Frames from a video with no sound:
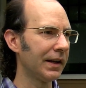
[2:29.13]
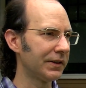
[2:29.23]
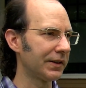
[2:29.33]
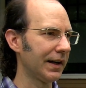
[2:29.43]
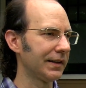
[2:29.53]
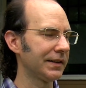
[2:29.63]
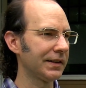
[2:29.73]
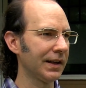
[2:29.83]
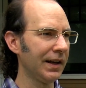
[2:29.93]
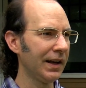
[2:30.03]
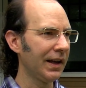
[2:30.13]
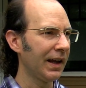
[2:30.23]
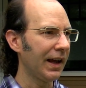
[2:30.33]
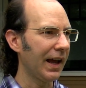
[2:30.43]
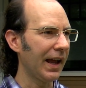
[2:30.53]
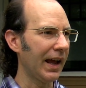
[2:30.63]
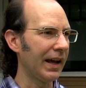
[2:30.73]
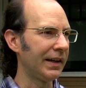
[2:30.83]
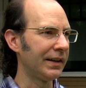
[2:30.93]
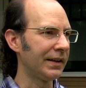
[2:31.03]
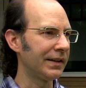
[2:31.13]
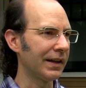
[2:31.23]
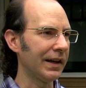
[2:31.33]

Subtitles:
interest, and